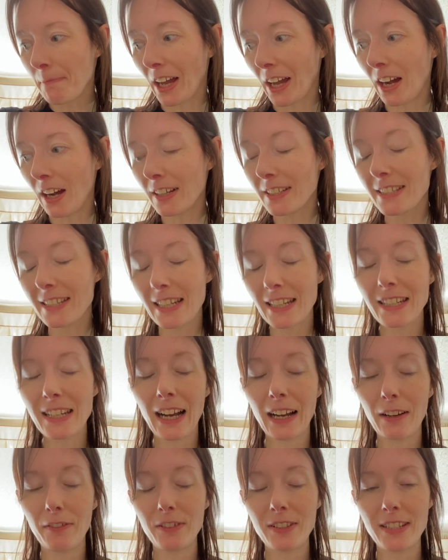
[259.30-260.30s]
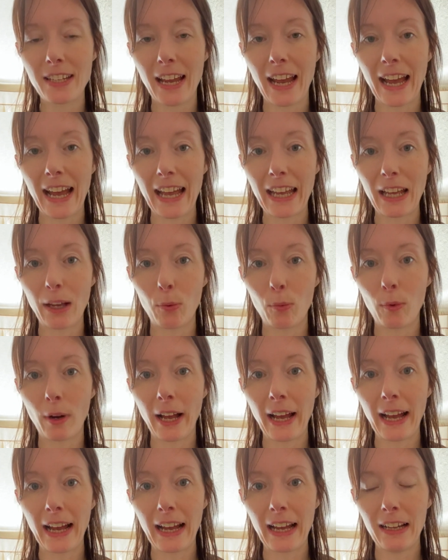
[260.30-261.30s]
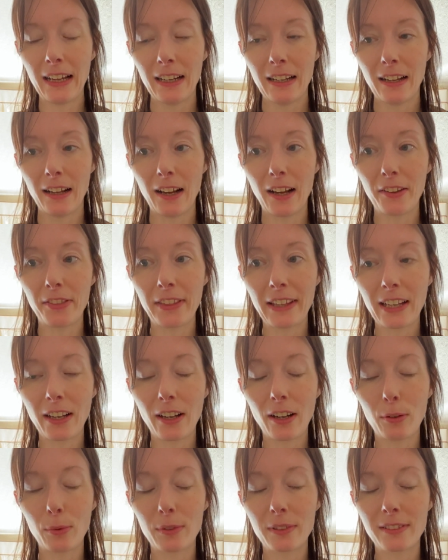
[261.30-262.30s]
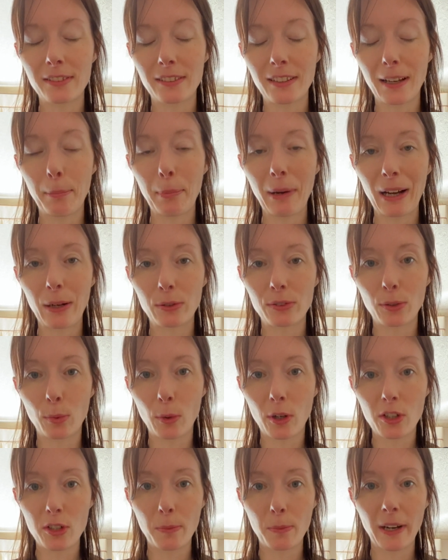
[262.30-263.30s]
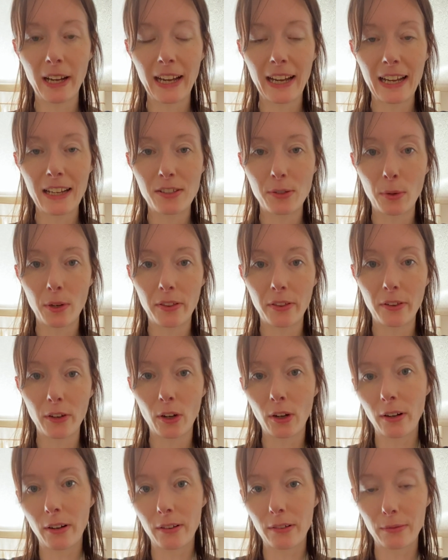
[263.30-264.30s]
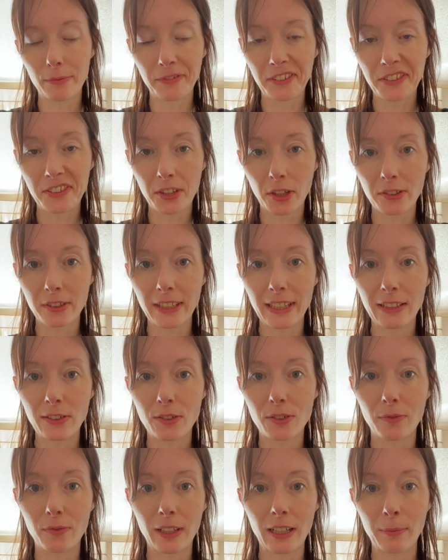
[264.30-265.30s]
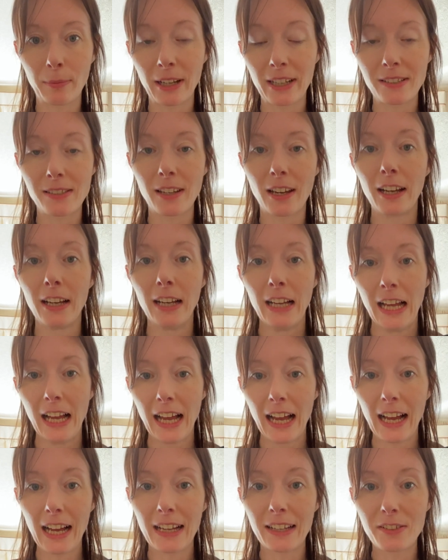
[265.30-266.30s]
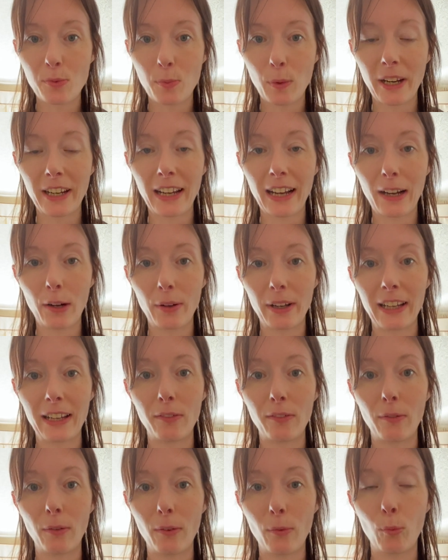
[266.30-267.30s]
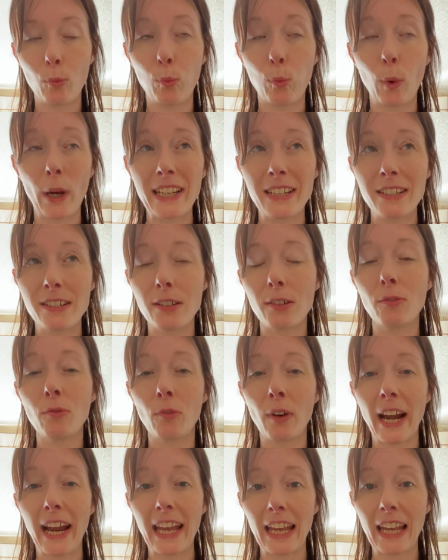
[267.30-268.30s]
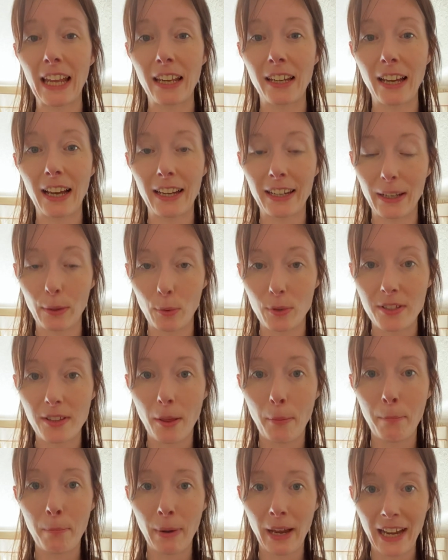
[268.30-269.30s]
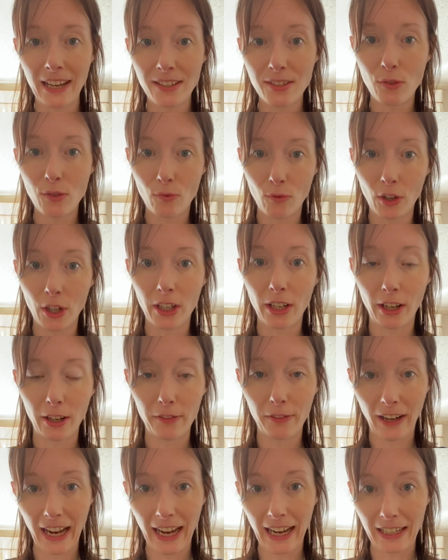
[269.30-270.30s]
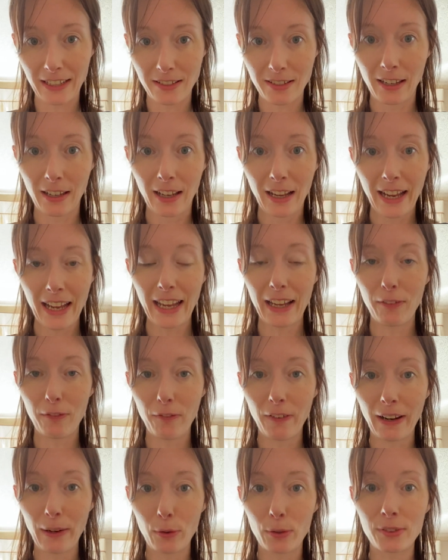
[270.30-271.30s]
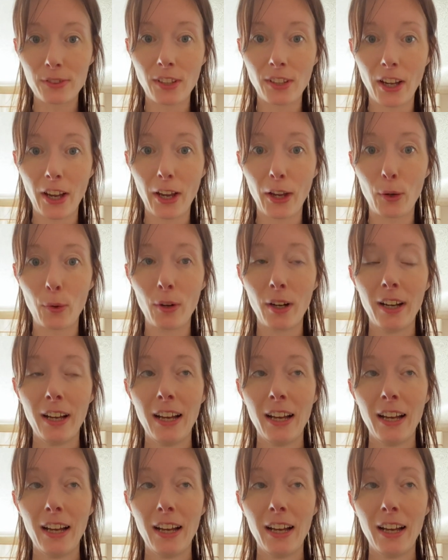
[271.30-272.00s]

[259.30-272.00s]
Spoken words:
I did have a day where I think I was about to wash my hair, so I thought, oh, sod it doesn't really matter, and went out in wind and rain, and it was the best run I've had. It felt so